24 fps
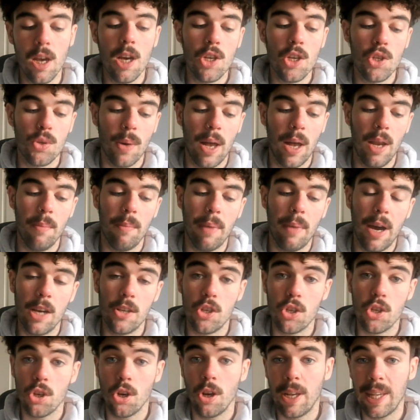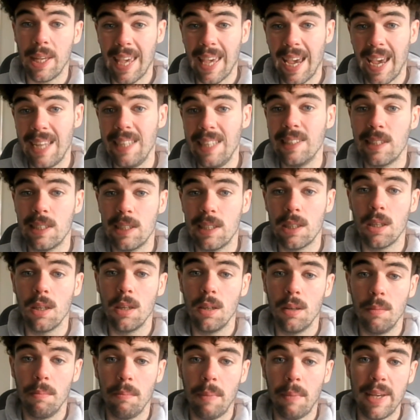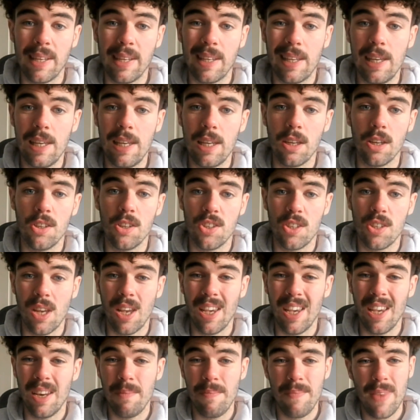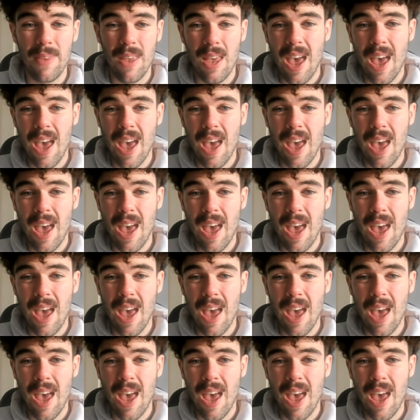So Alan Myers has gone against Mike Keegan, saying